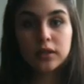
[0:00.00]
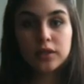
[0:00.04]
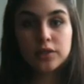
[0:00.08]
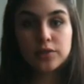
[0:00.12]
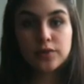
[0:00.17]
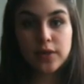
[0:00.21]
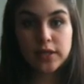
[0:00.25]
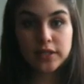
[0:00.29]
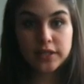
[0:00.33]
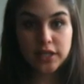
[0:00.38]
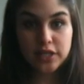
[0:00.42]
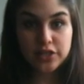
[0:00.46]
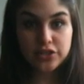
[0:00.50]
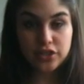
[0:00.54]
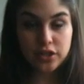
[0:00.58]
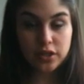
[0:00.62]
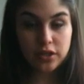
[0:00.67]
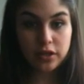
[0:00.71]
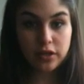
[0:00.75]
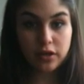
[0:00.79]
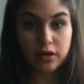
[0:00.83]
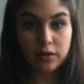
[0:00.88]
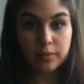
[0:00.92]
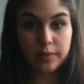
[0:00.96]
In radiation
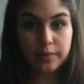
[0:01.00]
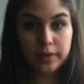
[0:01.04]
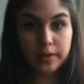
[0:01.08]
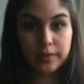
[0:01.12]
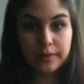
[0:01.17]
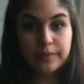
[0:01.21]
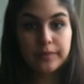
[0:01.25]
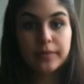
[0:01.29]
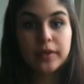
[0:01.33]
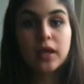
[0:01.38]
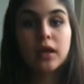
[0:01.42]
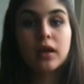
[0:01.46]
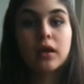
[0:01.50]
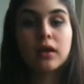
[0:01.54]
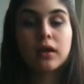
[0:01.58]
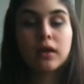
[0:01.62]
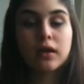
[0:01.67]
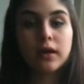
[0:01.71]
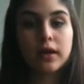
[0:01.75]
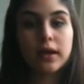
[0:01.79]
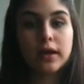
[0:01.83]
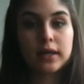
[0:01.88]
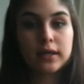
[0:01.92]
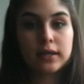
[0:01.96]
therapy,
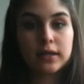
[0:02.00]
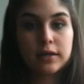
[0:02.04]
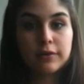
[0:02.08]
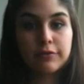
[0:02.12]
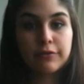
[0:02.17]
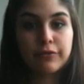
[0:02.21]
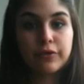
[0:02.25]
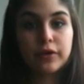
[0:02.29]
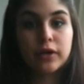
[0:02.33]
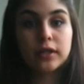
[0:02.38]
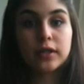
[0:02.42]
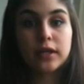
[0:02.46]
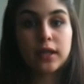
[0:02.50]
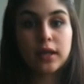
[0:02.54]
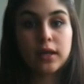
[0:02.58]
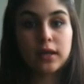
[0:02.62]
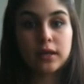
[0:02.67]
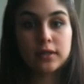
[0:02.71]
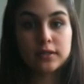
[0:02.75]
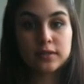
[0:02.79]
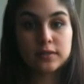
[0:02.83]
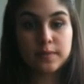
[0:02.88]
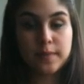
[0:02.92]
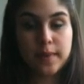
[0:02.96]
an effort
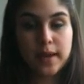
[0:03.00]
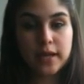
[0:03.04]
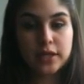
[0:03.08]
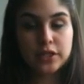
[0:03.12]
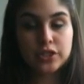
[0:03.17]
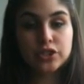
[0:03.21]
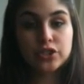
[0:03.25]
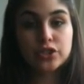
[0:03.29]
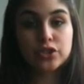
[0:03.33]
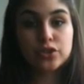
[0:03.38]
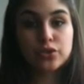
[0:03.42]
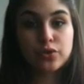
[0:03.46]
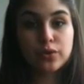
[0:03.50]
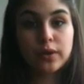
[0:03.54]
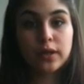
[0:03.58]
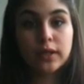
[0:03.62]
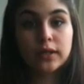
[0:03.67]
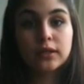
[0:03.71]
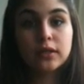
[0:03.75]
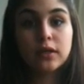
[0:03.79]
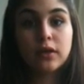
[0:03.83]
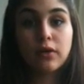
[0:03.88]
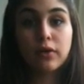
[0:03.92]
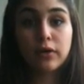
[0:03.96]
is made to
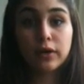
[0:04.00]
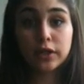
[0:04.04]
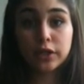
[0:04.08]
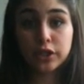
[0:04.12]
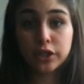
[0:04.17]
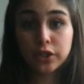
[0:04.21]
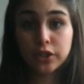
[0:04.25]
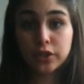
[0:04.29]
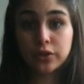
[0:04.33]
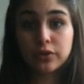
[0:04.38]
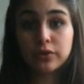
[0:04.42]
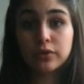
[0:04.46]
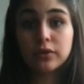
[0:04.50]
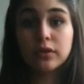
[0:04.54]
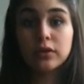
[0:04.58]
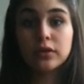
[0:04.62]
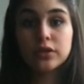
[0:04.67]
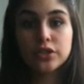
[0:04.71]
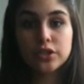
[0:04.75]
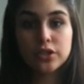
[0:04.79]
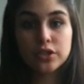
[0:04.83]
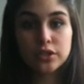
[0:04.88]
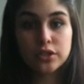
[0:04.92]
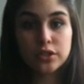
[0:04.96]
treat or cure
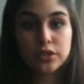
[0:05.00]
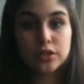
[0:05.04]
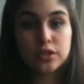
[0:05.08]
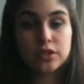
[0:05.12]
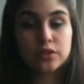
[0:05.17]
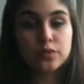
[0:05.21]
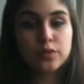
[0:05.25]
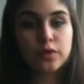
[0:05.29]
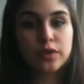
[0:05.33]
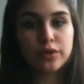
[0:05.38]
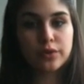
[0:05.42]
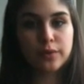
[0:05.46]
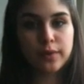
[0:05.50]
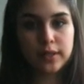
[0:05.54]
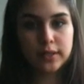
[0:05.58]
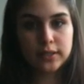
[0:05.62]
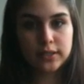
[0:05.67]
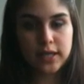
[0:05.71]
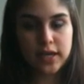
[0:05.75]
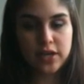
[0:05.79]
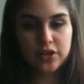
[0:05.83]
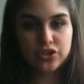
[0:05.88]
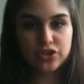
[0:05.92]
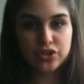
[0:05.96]
disease with
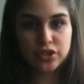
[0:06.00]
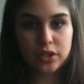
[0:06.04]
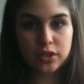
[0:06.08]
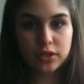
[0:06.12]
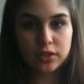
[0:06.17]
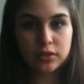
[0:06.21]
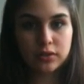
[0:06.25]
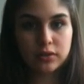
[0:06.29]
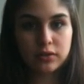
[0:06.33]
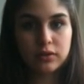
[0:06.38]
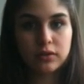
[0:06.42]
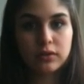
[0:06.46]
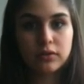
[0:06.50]
radiation.